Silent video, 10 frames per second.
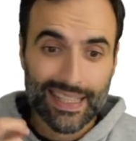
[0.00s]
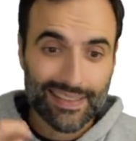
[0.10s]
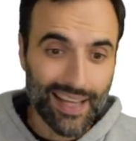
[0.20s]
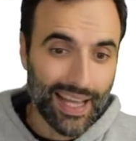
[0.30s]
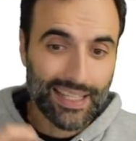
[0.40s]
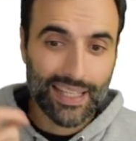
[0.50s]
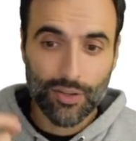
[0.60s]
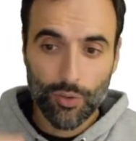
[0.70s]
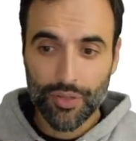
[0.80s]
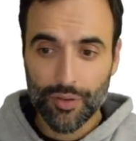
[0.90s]
Tiny
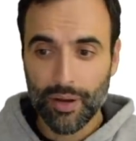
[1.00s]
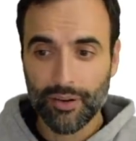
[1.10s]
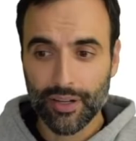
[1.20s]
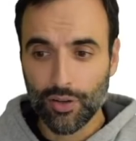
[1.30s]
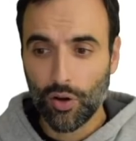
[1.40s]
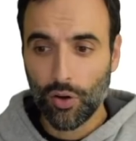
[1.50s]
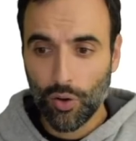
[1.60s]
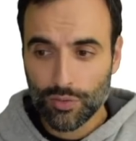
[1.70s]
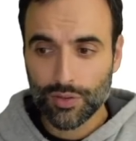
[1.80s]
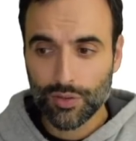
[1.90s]
North American
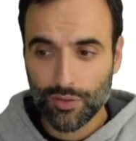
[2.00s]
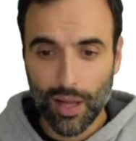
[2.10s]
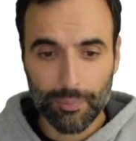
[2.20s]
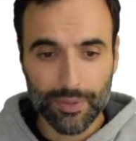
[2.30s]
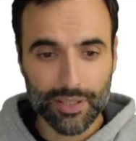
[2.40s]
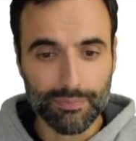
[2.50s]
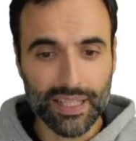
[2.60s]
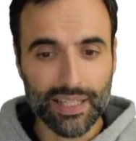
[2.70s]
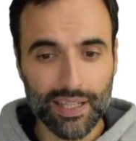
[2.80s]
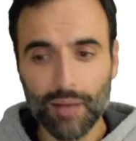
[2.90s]
oat crop could
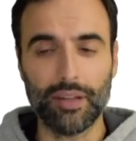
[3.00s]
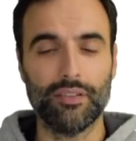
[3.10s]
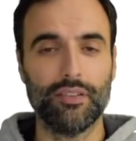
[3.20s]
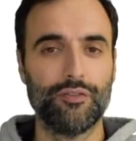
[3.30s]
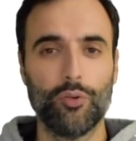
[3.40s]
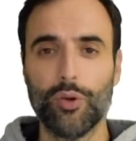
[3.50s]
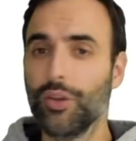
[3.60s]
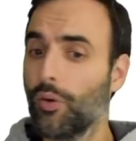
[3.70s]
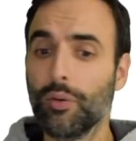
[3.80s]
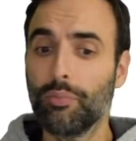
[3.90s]
be coming for
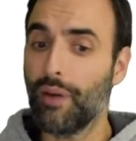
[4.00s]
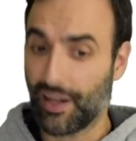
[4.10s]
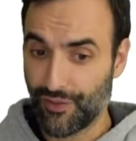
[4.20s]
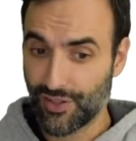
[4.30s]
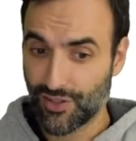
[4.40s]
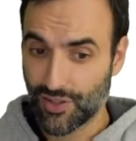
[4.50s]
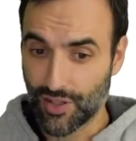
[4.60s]
your breakfast.